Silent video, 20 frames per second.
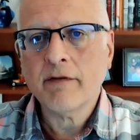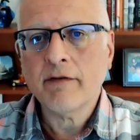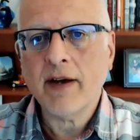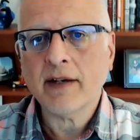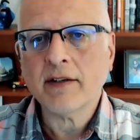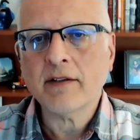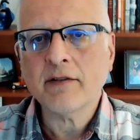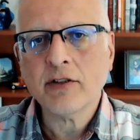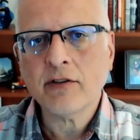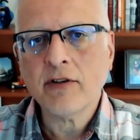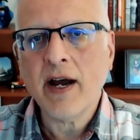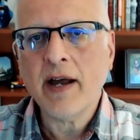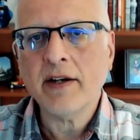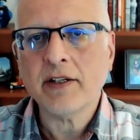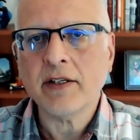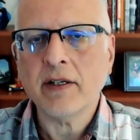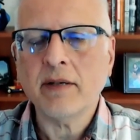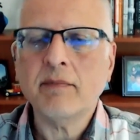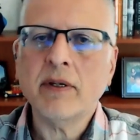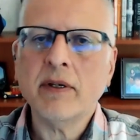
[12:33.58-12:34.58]

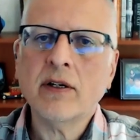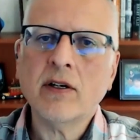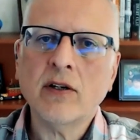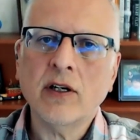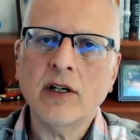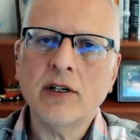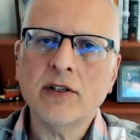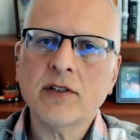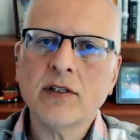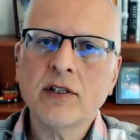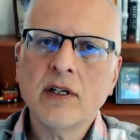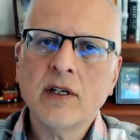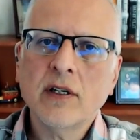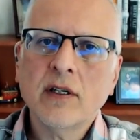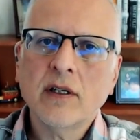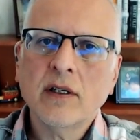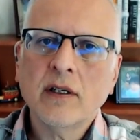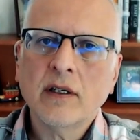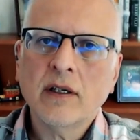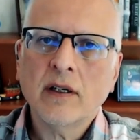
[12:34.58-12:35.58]
strategy because
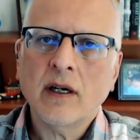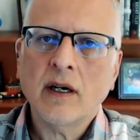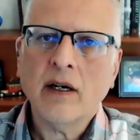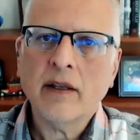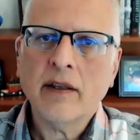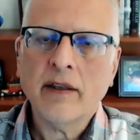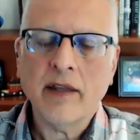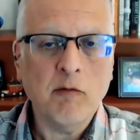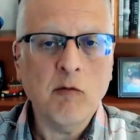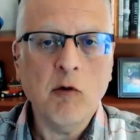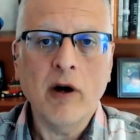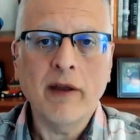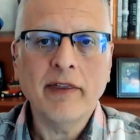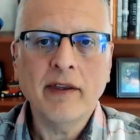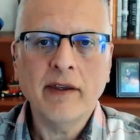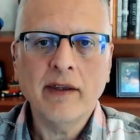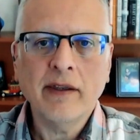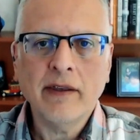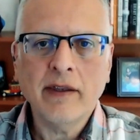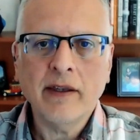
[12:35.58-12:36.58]
they won
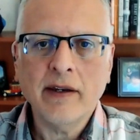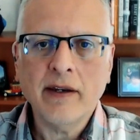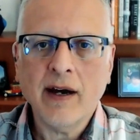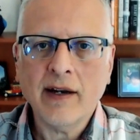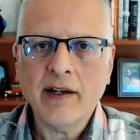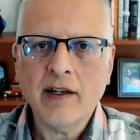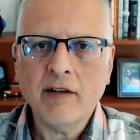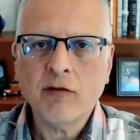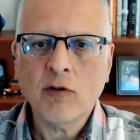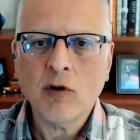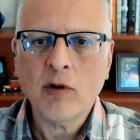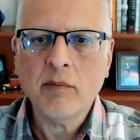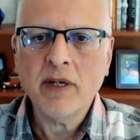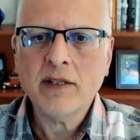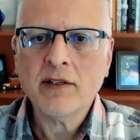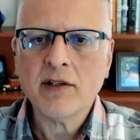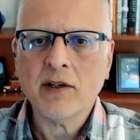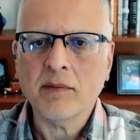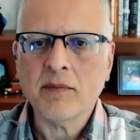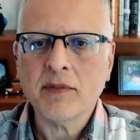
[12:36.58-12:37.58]
the 94
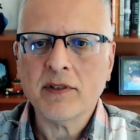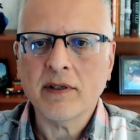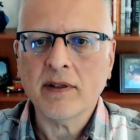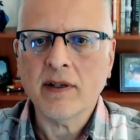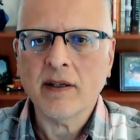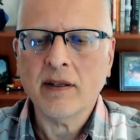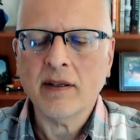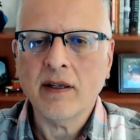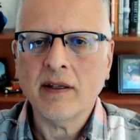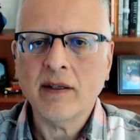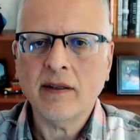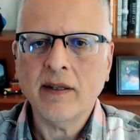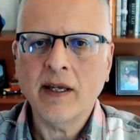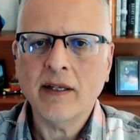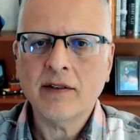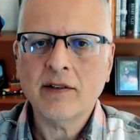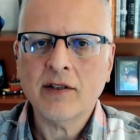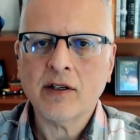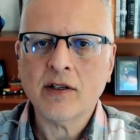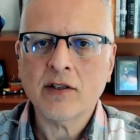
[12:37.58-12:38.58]
midterms, and then they
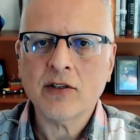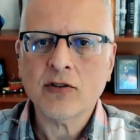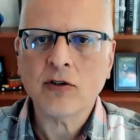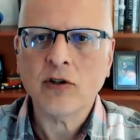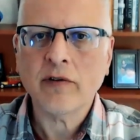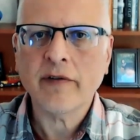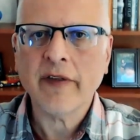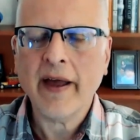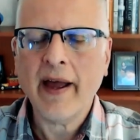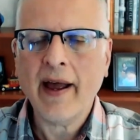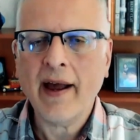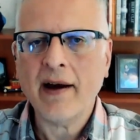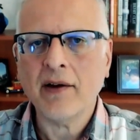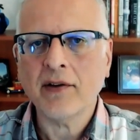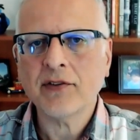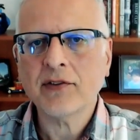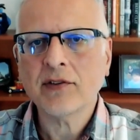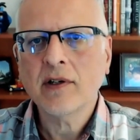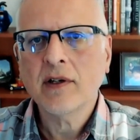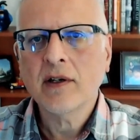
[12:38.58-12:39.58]
took control of the
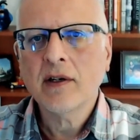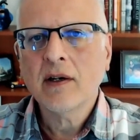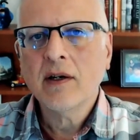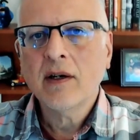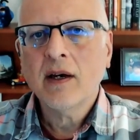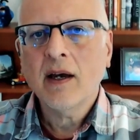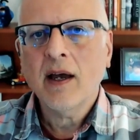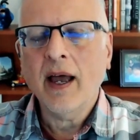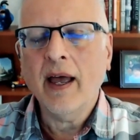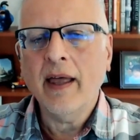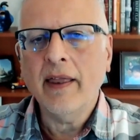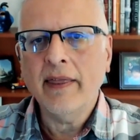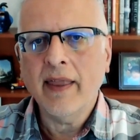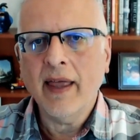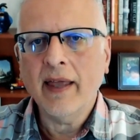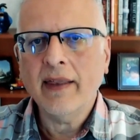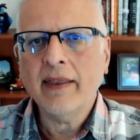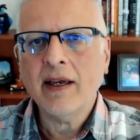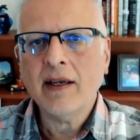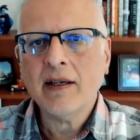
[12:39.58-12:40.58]
House. And
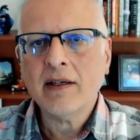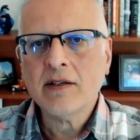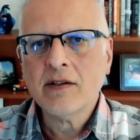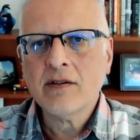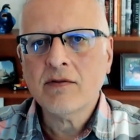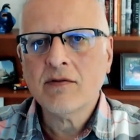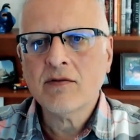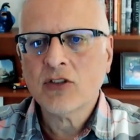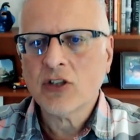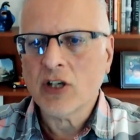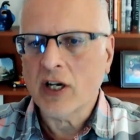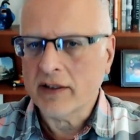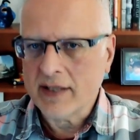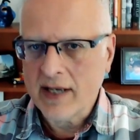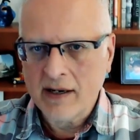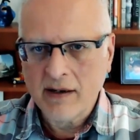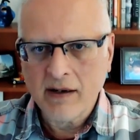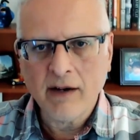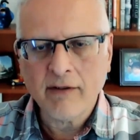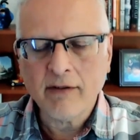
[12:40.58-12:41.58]
then they shut
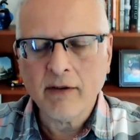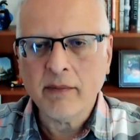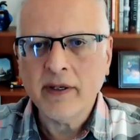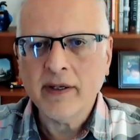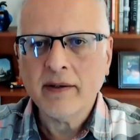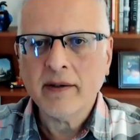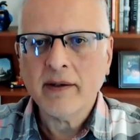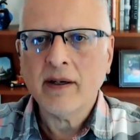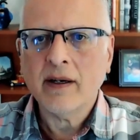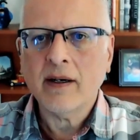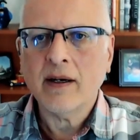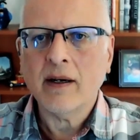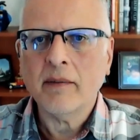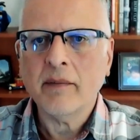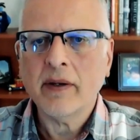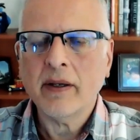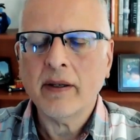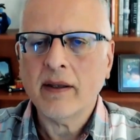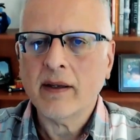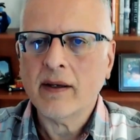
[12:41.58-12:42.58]
down government,
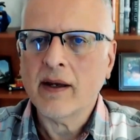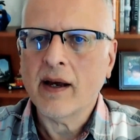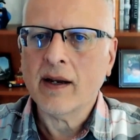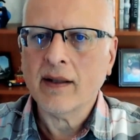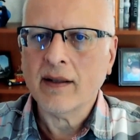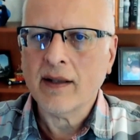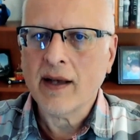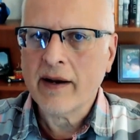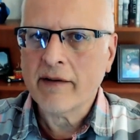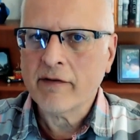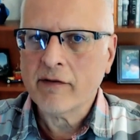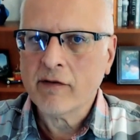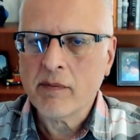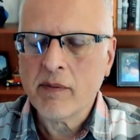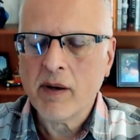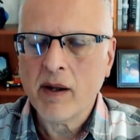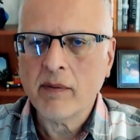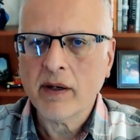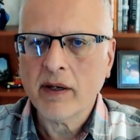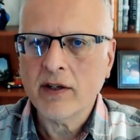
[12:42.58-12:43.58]
and they got a lot of
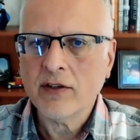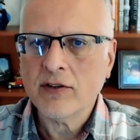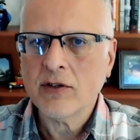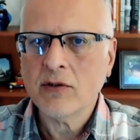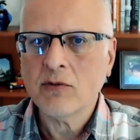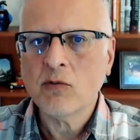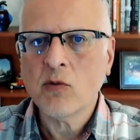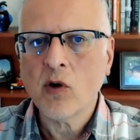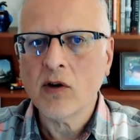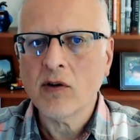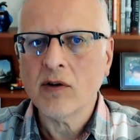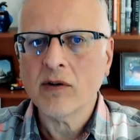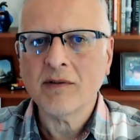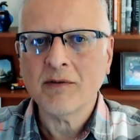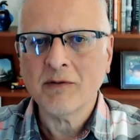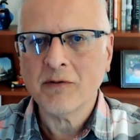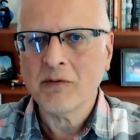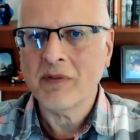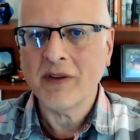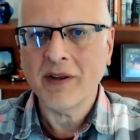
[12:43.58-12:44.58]
Republicans who
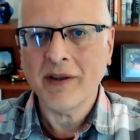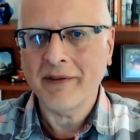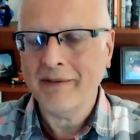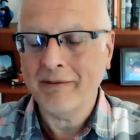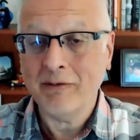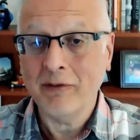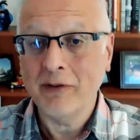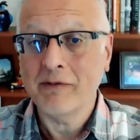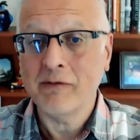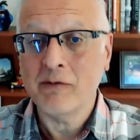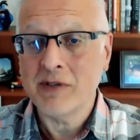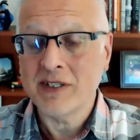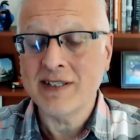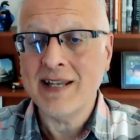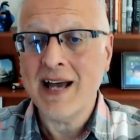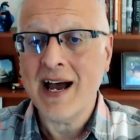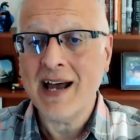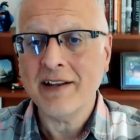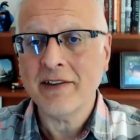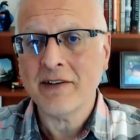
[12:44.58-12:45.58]
was
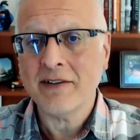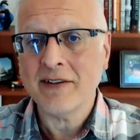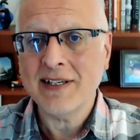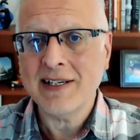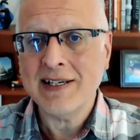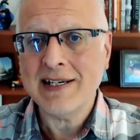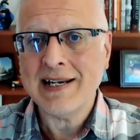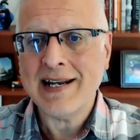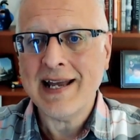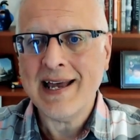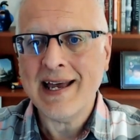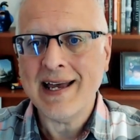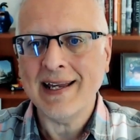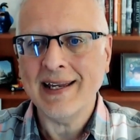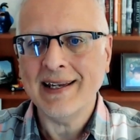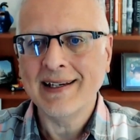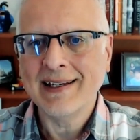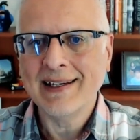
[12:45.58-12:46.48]
not in their DNA